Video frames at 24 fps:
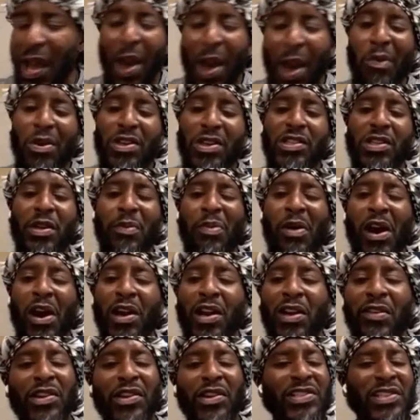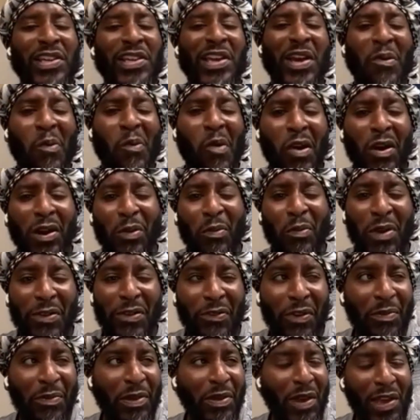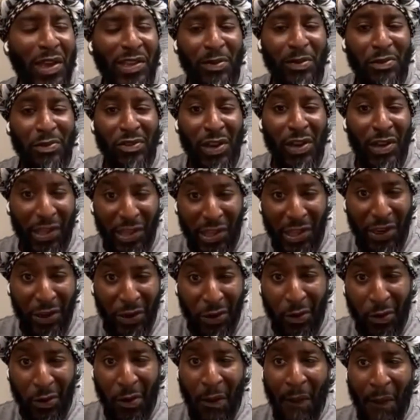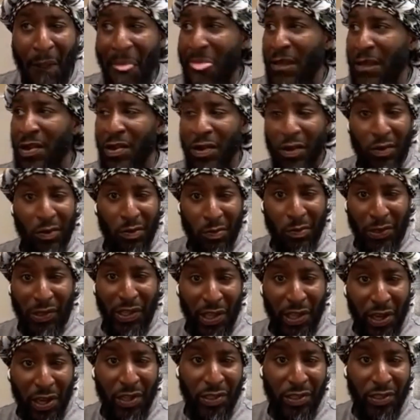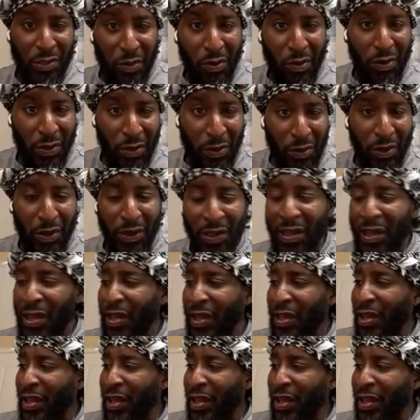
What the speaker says: I wasn't a part of it because he kept walking away from me as I'm trying to hear, you know, what the hell is going on.